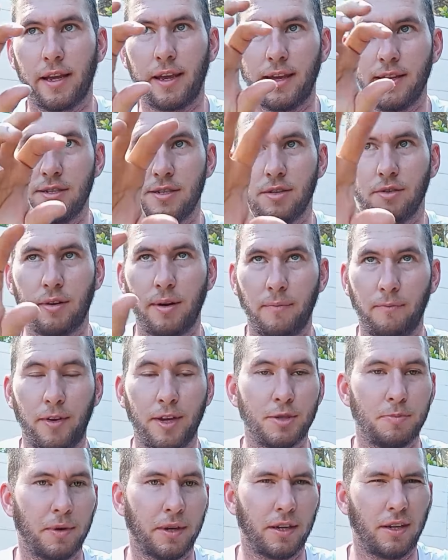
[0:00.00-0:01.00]
like Instagram,
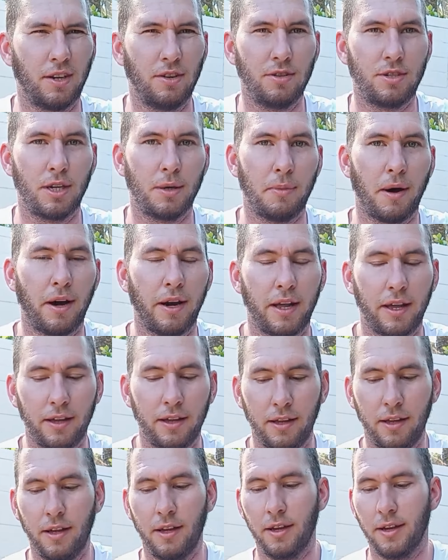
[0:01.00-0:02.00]
Facebook, and YouTube on it.
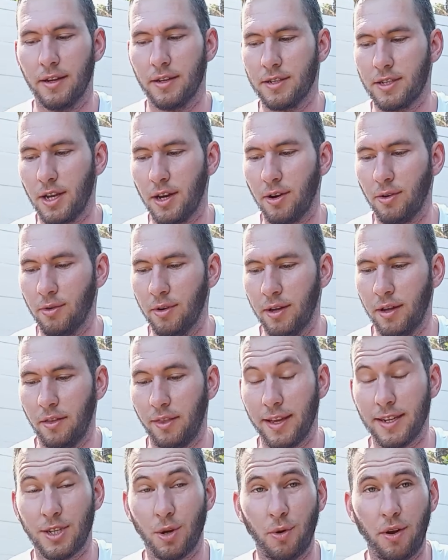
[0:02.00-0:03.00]
So
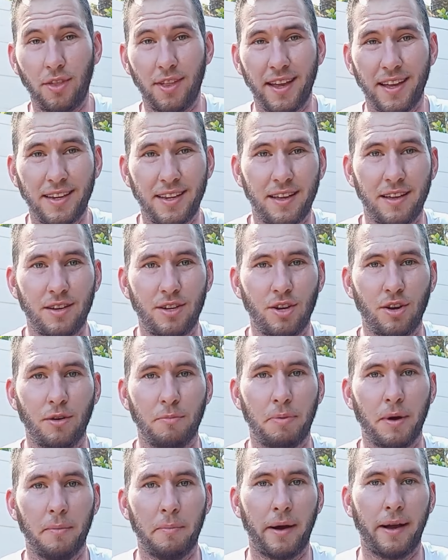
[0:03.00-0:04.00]
that's the only thing I didn't
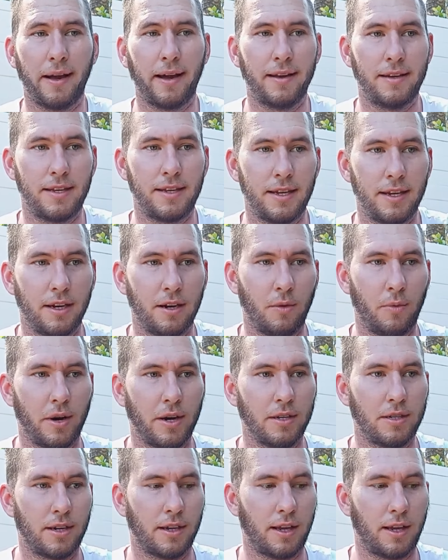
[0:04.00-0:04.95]
do. But my idea was